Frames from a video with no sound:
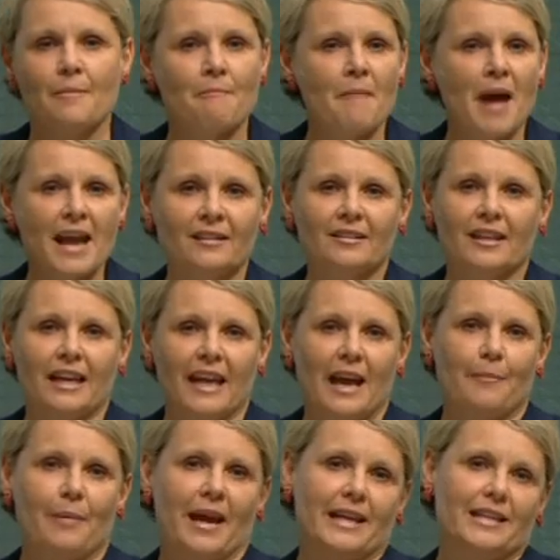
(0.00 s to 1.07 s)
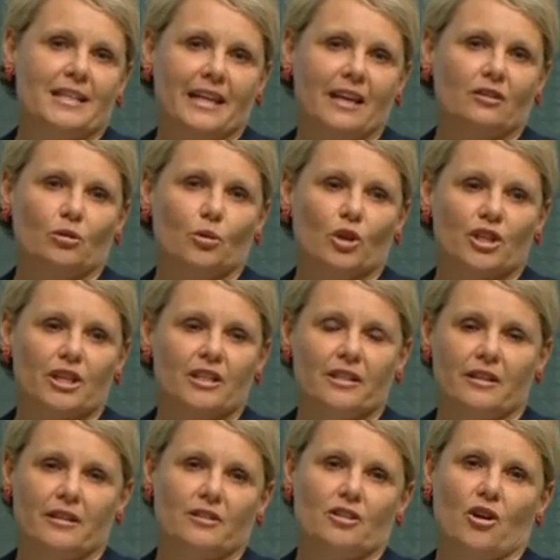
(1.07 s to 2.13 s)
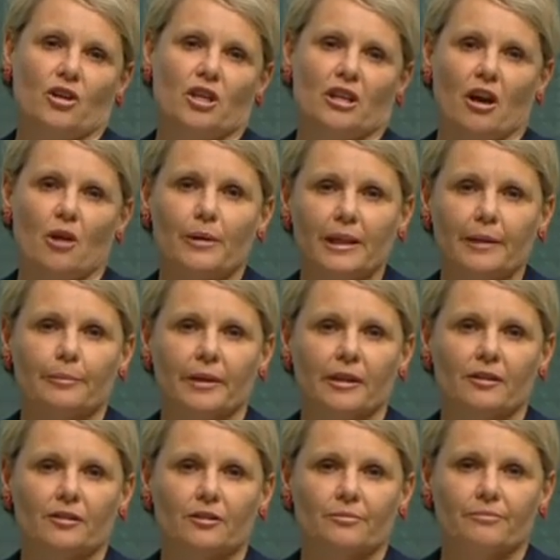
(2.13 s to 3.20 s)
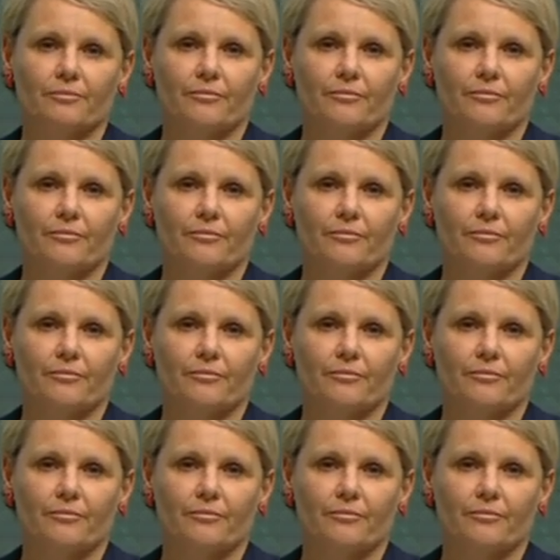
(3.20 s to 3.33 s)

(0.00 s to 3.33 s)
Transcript: amazing campaign to get squash into the Tokyo Olympics.